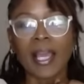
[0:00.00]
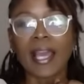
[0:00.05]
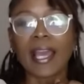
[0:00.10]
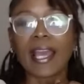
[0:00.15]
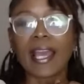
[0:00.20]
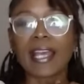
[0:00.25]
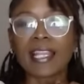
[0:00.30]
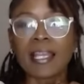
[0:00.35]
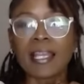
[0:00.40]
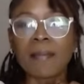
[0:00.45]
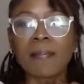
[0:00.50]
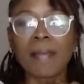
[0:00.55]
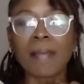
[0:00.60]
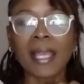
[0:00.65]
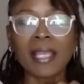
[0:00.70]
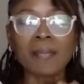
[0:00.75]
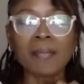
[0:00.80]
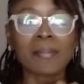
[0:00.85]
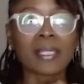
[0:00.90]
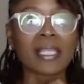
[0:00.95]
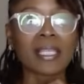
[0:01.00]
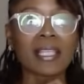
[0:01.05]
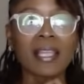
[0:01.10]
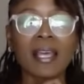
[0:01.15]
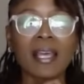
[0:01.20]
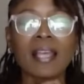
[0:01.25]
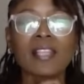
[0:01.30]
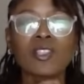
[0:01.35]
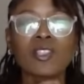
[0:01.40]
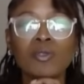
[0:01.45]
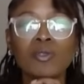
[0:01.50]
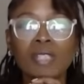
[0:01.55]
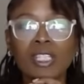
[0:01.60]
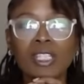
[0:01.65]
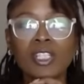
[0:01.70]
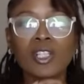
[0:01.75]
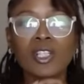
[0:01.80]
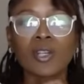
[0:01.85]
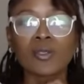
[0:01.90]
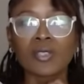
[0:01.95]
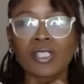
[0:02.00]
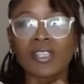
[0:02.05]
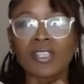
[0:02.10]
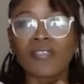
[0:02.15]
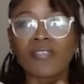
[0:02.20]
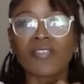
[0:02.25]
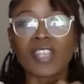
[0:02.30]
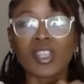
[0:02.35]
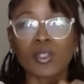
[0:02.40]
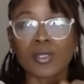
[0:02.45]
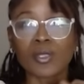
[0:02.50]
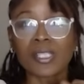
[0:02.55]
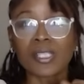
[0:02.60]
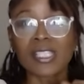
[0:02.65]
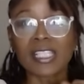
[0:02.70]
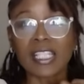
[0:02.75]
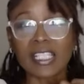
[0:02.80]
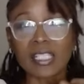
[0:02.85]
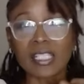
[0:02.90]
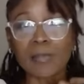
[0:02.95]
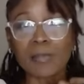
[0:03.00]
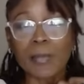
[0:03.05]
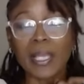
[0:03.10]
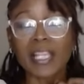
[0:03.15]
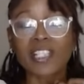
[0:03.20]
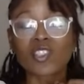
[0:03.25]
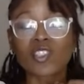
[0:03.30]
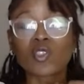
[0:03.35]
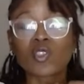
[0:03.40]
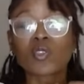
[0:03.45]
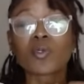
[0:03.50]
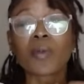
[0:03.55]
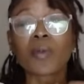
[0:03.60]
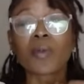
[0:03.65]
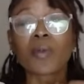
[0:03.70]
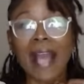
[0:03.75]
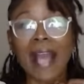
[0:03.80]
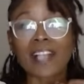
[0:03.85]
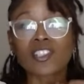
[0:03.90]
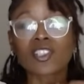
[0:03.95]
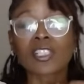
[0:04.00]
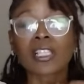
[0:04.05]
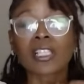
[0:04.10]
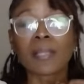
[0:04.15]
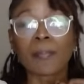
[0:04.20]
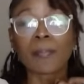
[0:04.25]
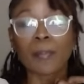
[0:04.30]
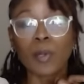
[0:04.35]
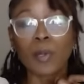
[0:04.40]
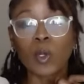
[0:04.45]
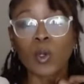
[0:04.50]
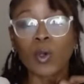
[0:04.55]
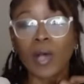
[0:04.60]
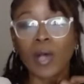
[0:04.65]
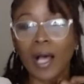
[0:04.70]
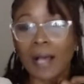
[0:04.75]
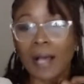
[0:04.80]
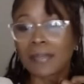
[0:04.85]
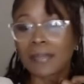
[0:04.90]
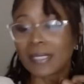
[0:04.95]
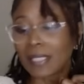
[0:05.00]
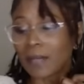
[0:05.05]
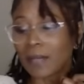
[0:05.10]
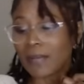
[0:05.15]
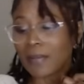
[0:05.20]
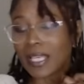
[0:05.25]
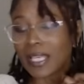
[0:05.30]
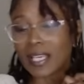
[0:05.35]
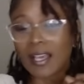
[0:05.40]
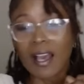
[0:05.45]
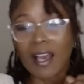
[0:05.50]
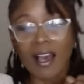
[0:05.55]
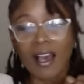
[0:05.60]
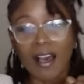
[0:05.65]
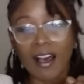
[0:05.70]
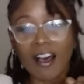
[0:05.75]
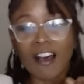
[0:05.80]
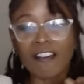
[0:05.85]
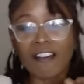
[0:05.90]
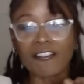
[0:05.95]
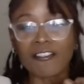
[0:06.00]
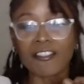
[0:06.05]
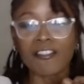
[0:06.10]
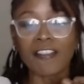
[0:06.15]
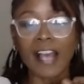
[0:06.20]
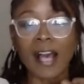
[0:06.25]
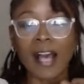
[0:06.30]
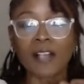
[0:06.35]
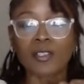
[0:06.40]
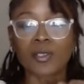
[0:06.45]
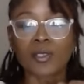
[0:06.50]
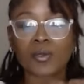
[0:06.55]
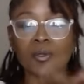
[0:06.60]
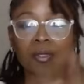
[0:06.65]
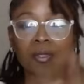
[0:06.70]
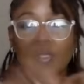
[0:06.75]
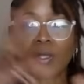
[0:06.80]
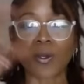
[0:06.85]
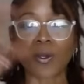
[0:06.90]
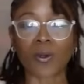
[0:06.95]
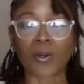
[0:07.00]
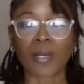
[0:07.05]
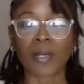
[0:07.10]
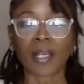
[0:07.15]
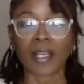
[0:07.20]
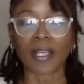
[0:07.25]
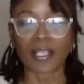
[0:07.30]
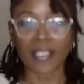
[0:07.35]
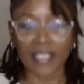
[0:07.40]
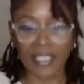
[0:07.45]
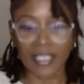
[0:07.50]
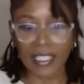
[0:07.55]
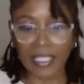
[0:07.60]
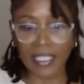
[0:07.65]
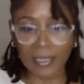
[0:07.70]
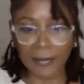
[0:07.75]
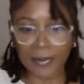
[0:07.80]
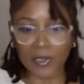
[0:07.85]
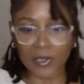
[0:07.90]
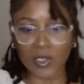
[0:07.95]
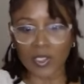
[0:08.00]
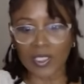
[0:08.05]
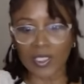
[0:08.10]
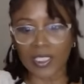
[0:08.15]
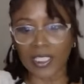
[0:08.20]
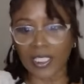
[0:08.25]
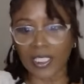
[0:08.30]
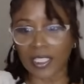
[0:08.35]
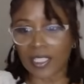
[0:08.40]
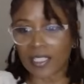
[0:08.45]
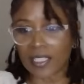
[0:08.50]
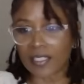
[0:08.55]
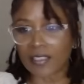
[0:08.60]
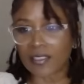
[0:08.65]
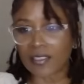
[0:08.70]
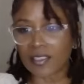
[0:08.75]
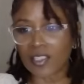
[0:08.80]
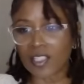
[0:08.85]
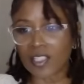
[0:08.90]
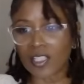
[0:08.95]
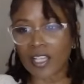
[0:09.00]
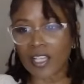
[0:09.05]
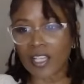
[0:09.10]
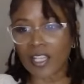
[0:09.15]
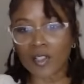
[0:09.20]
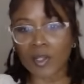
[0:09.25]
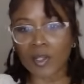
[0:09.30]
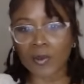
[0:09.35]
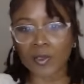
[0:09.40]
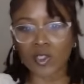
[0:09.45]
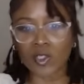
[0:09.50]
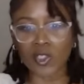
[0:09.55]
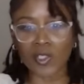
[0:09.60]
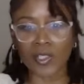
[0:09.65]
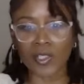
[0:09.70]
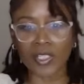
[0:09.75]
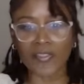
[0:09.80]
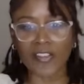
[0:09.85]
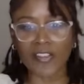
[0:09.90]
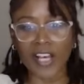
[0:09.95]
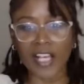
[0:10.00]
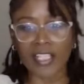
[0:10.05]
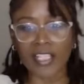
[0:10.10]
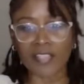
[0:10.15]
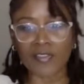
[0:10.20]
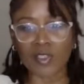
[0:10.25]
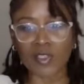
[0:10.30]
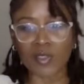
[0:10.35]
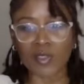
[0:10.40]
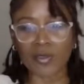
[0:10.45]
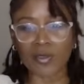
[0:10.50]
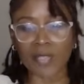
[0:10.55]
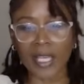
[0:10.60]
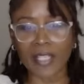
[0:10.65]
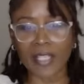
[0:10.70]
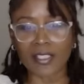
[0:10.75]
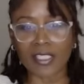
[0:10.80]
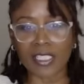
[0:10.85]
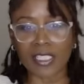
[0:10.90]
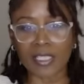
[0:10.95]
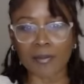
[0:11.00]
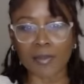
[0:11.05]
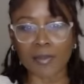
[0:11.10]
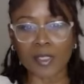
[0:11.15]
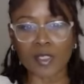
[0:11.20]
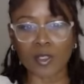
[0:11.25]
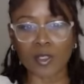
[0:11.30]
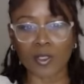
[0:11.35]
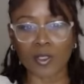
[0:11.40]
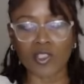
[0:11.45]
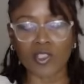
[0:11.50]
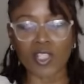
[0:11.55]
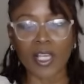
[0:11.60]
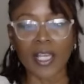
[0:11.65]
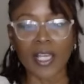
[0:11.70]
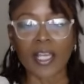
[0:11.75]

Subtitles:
And it may be that you need to go to the fifth or sixth page to actually pull up something of value. So keep looking. You never know what you're going to find if you do that deep search.